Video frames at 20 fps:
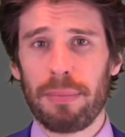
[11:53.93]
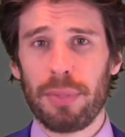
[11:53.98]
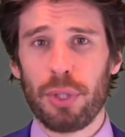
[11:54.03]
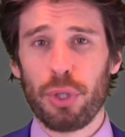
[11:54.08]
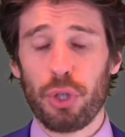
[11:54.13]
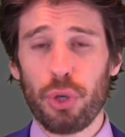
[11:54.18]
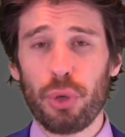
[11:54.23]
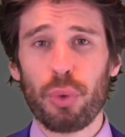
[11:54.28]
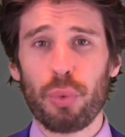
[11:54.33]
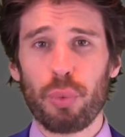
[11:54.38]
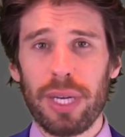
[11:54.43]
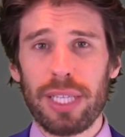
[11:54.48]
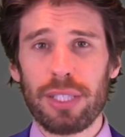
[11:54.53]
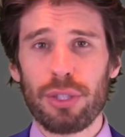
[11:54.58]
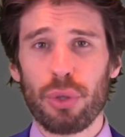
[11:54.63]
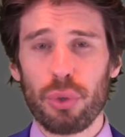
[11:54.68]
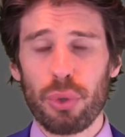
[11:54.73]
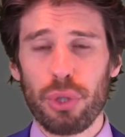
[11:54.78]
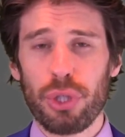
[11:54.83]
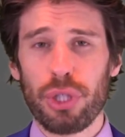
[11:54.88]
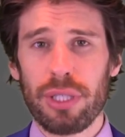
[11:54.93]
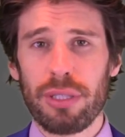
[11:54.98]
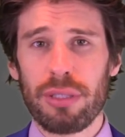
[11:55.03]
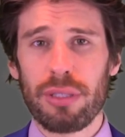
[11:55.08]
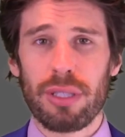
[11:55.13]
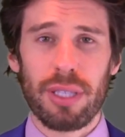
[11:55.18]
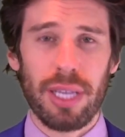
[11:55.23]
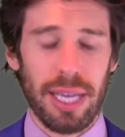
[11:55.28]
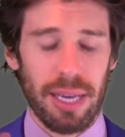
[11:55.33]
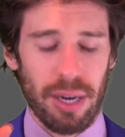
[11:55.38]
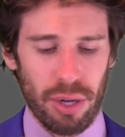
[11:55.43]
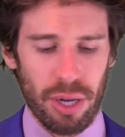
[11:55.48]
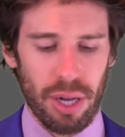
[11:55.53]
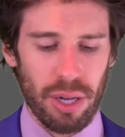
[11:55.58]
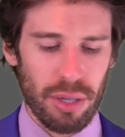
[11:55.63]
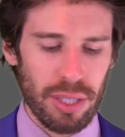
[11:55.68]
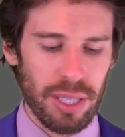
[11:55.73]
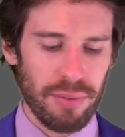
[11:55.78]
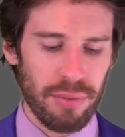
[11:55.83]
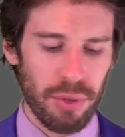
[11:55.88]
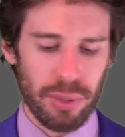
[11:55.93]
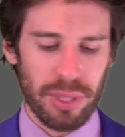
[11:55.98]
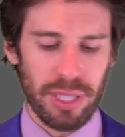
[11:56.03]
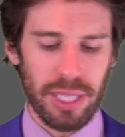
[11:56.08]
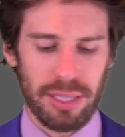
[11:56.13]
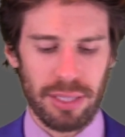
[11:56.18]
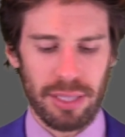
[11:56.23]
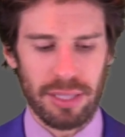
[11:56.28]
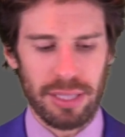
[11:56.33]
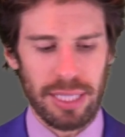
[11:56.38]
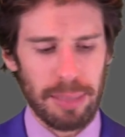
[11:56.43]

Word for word: Your resolutions, and I'll, I'll leave you with this, is